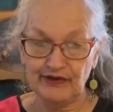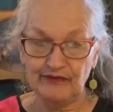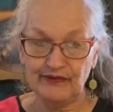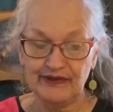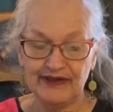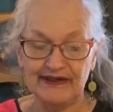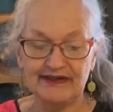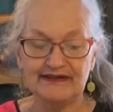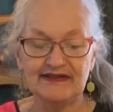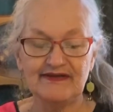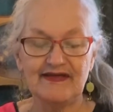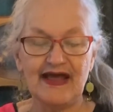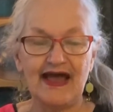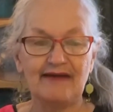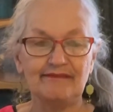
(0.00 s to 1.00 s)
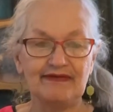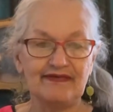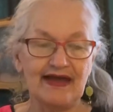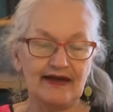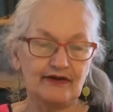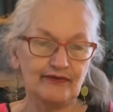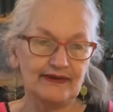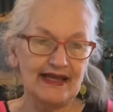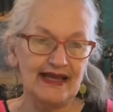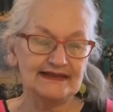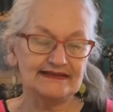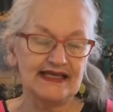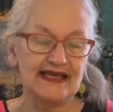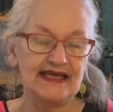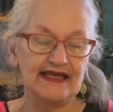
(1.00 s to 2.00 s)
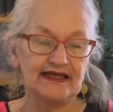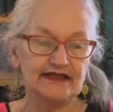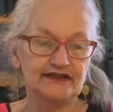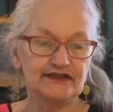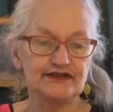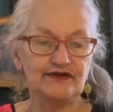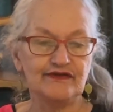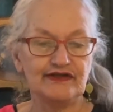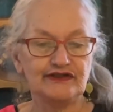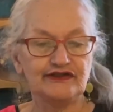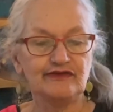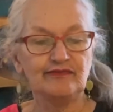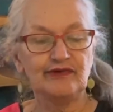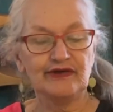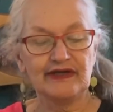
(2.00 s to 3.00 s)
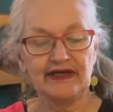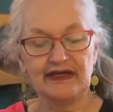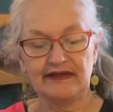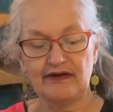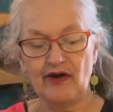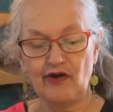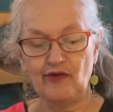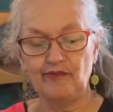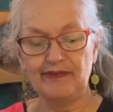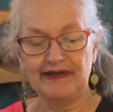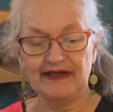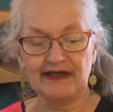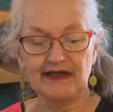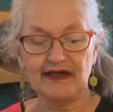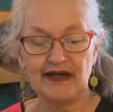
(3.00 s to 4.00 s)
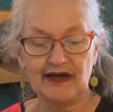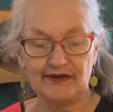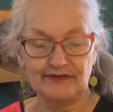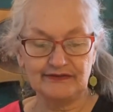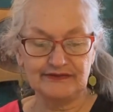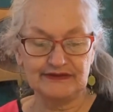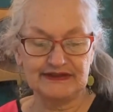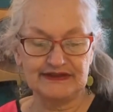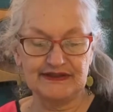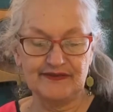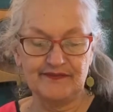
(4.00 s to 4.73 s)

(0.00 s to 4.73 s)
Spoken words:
We'll get into that, but that creates a hinge so that your book can open and close.